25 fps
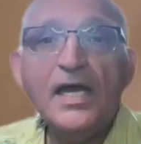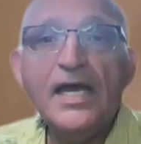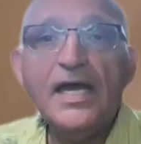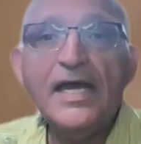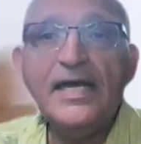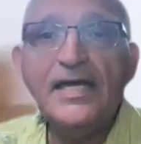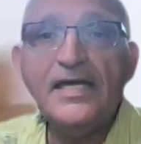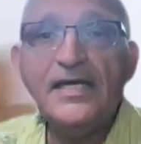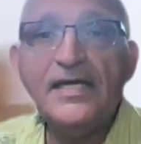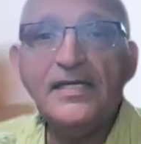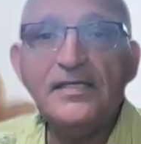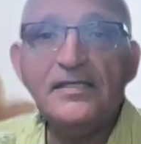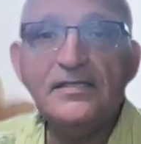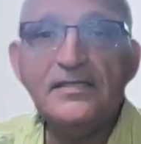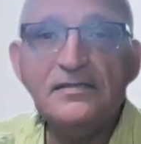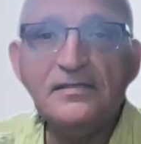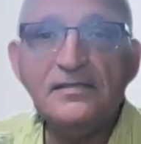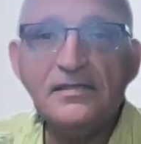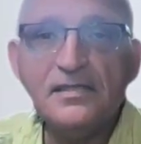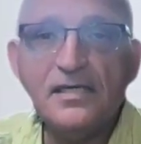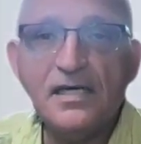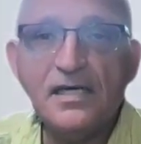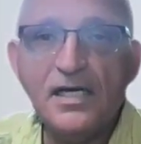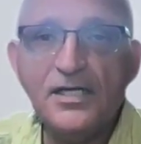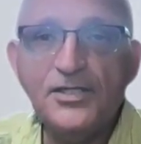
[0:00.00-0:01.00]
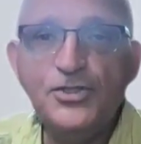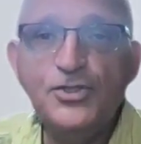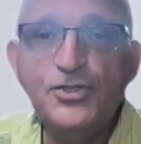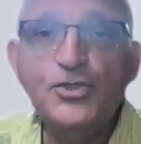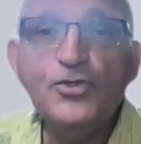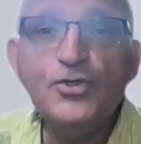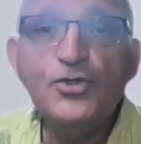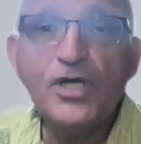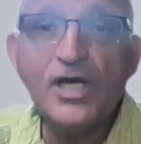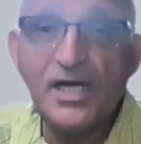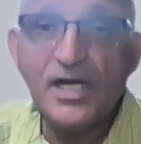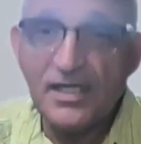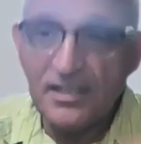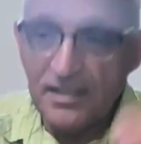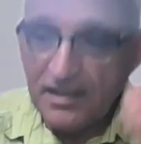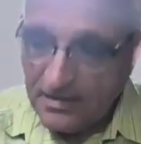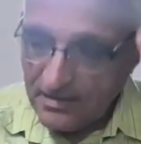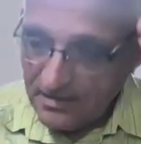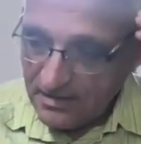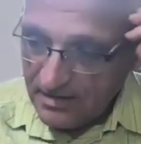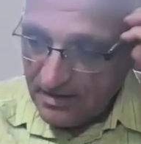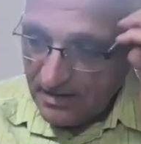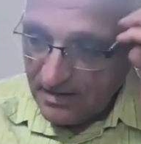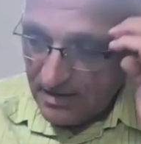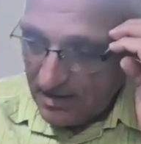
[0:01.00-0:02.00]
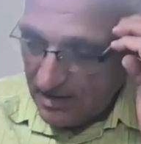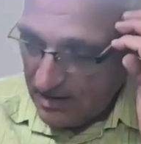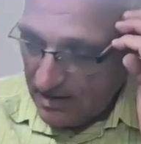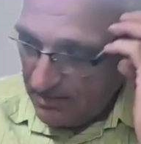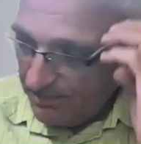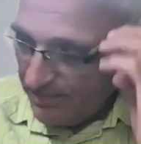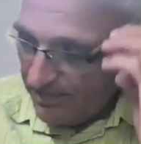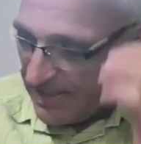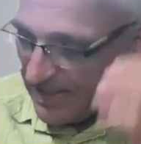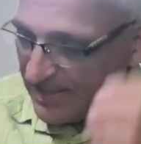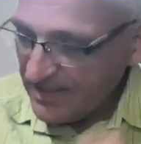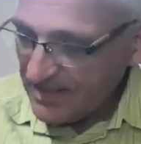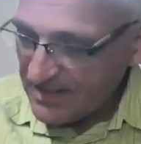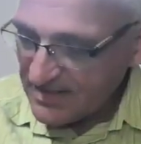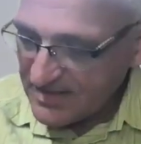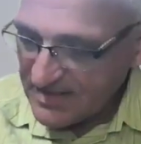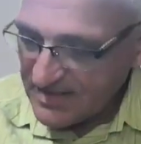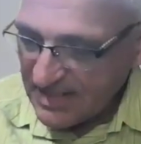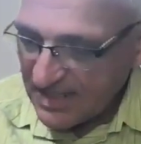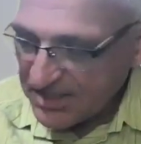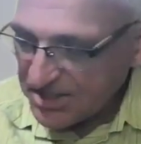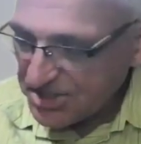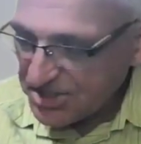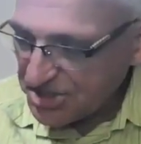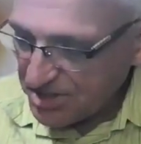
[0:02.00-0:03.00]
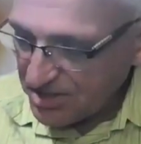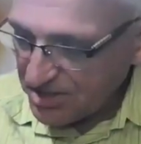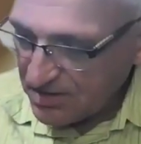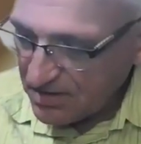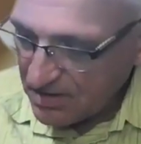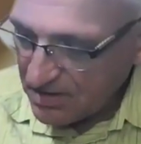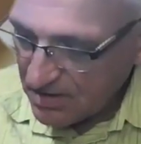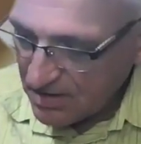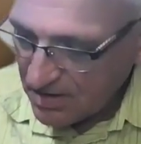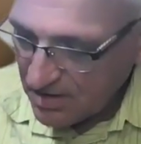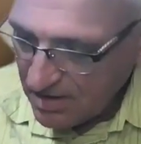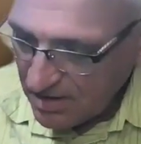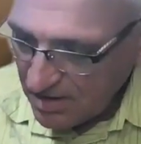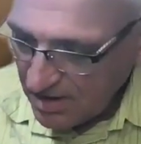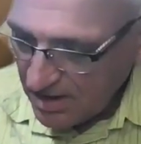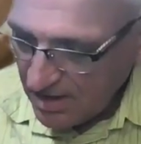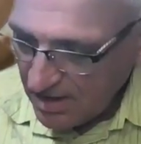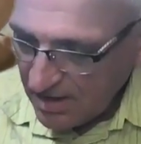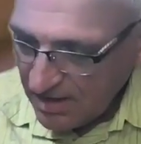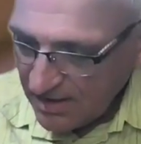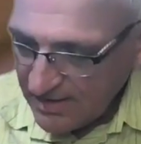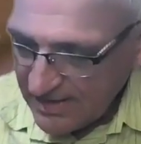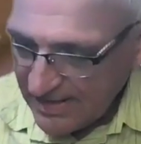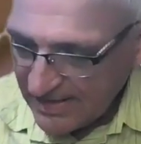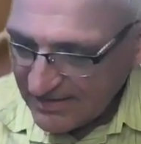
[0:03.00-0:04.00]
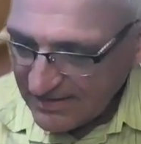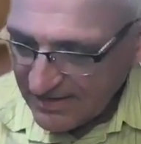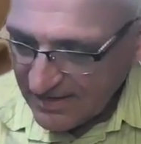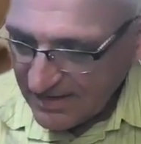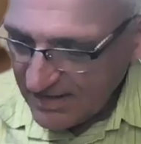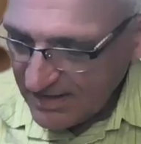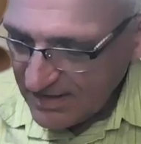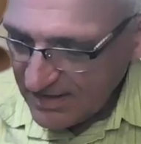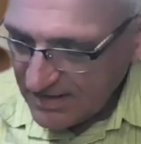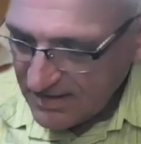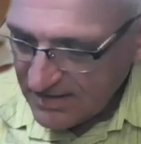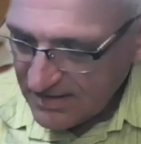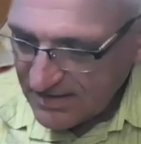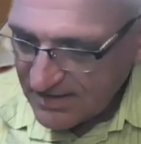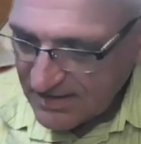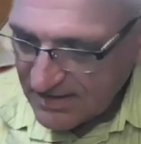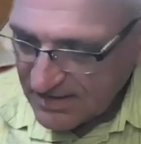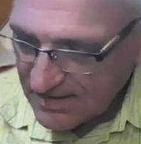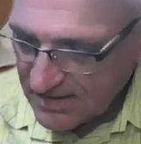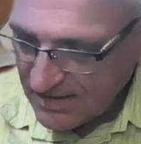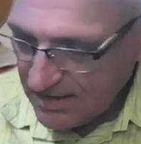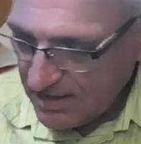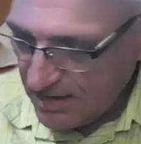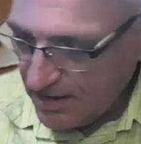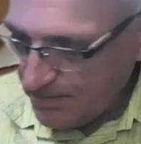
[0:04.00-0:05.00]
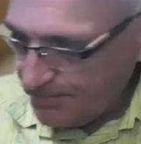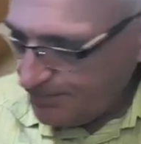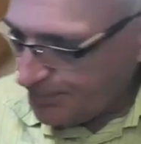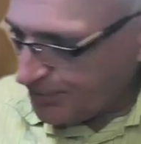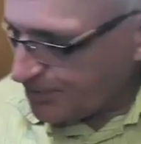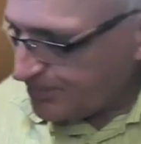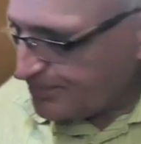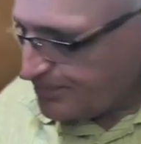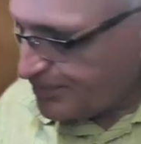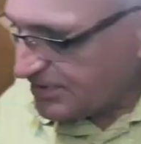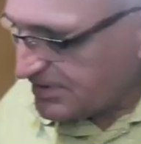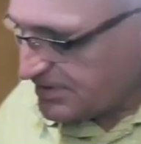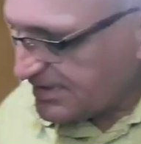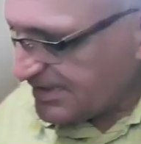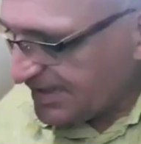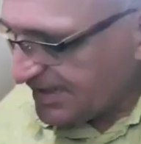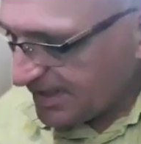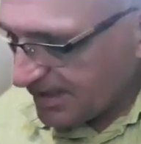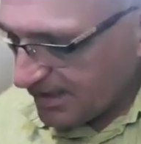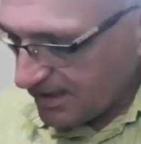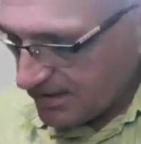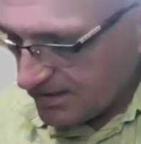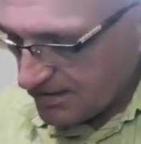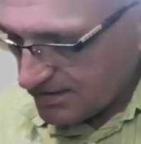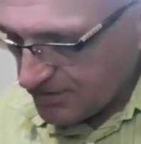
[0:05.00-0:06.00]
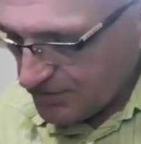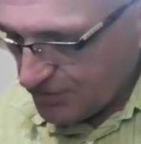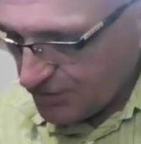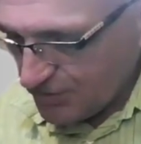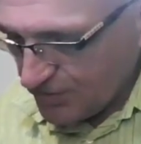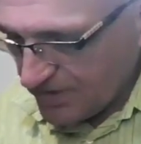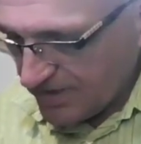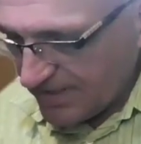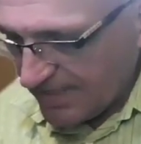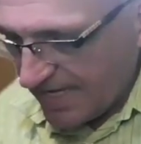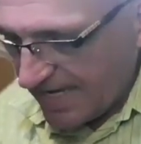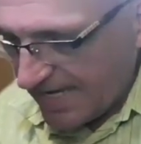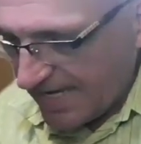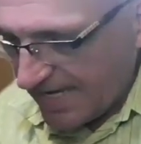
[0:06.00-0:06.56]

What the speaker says: And you cut it by a section that is perpendicular to the